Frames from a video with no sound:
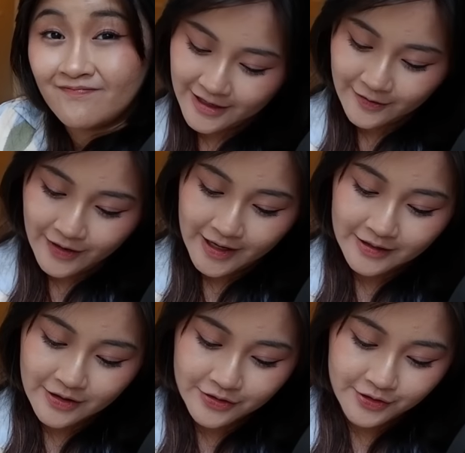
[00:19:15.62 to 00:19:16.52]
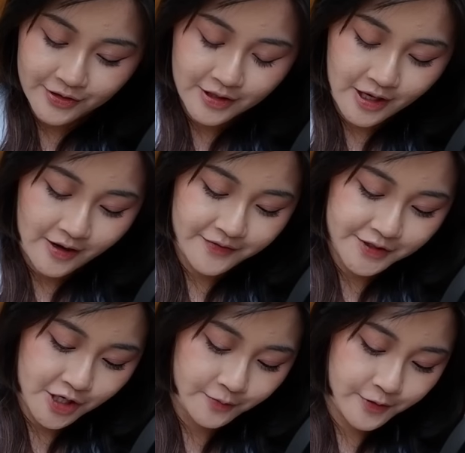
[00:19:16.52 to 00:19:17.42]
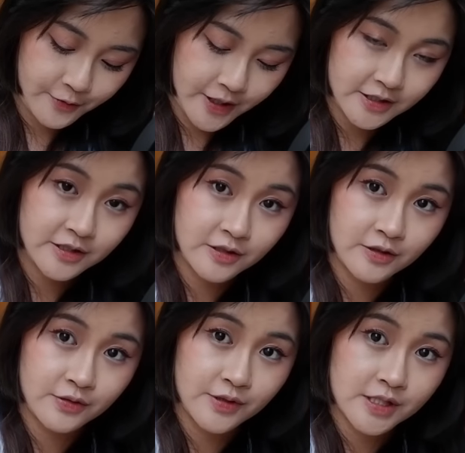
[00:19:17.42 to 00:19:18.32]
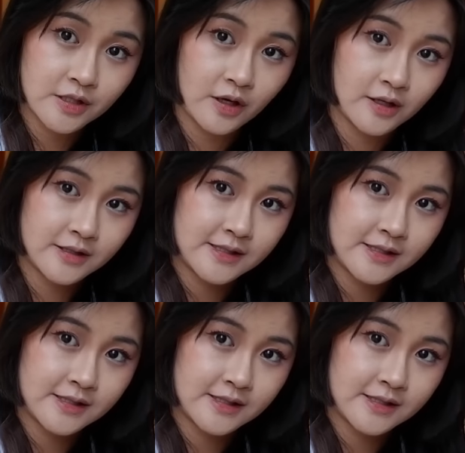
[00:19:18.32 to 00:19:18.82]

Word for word: Anyway, the third coffee shop we went to was called